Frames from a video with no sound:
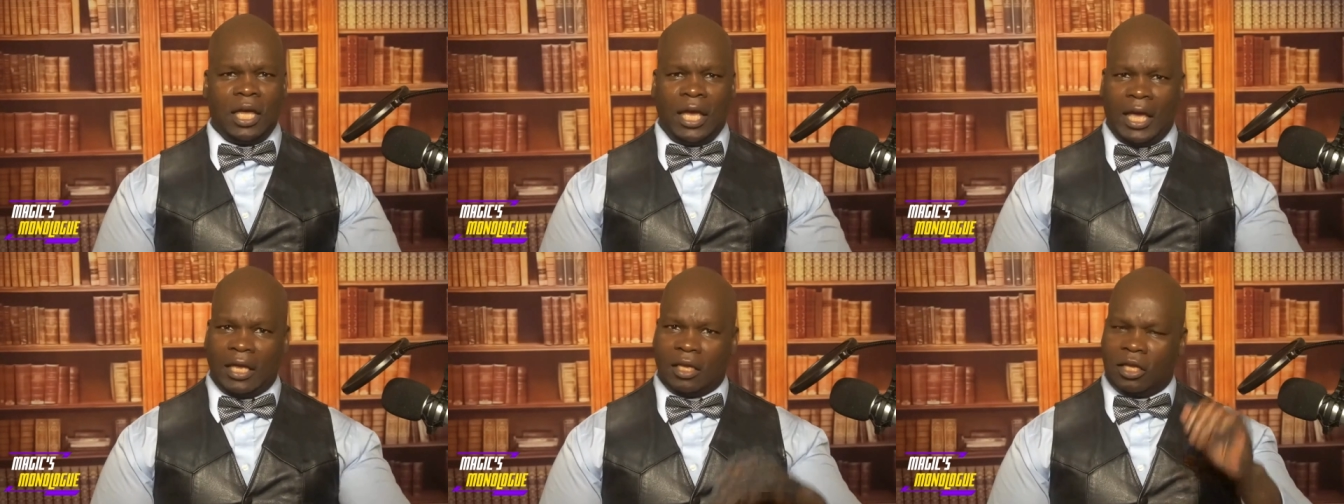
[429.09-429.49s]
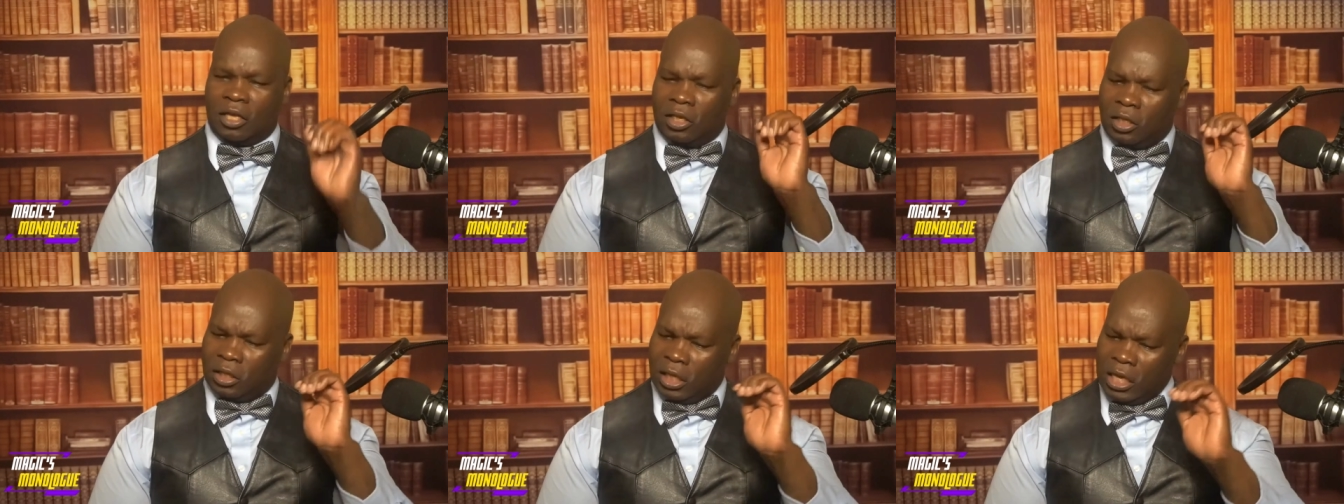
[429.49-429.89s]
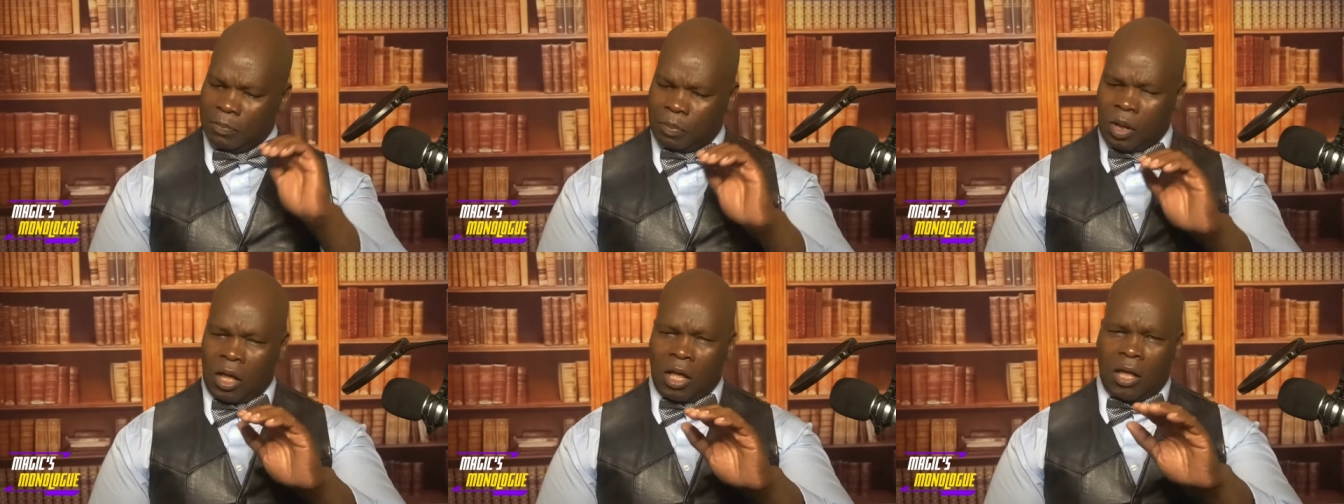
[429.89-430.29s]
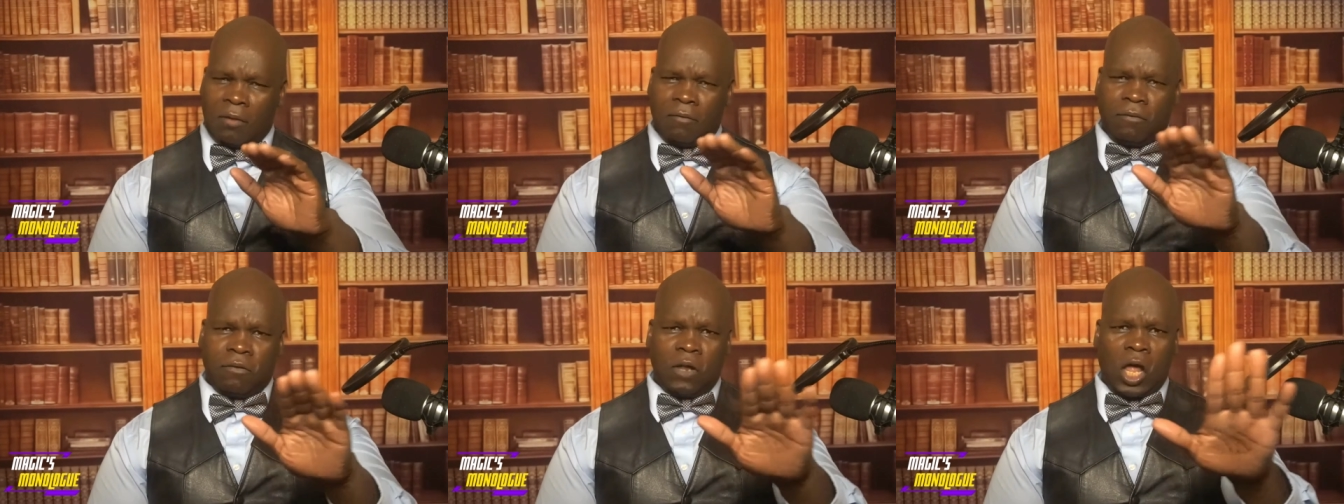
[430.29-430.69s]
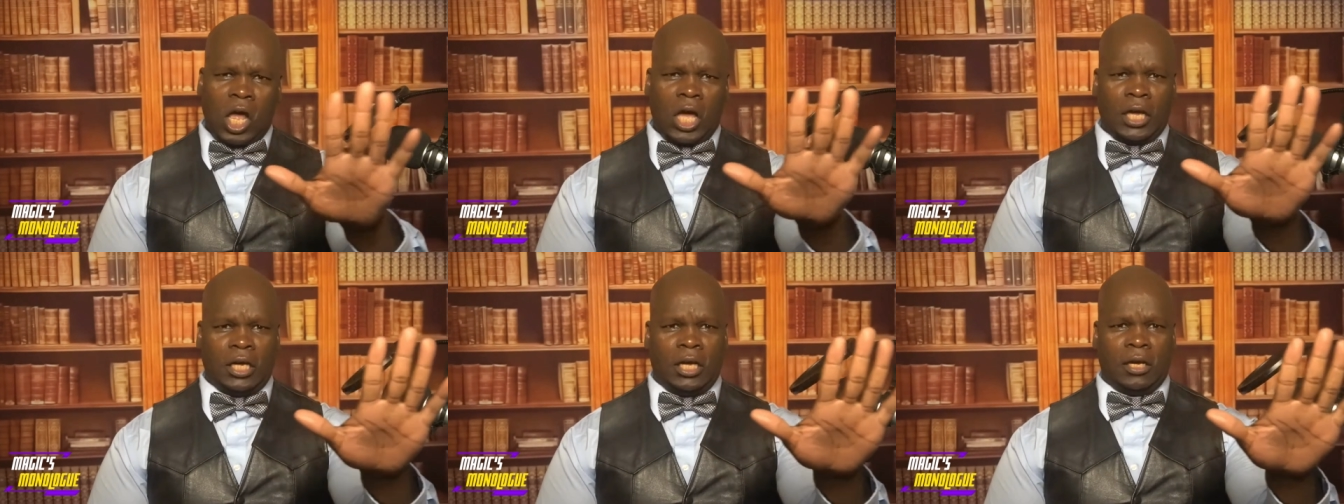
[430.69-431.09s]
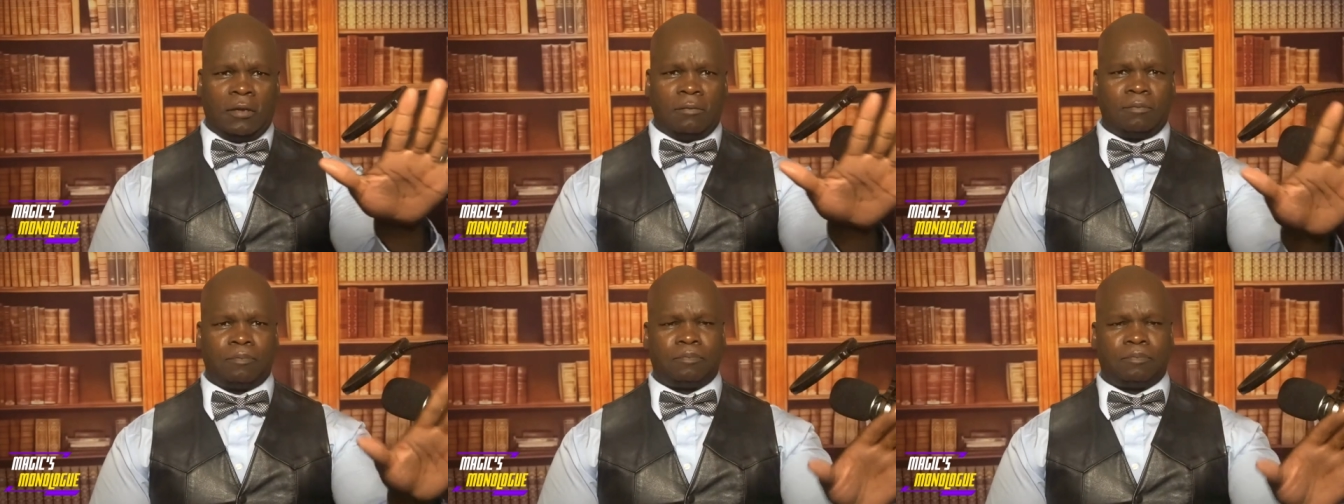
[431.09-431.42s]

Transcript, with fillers: and keep on flying.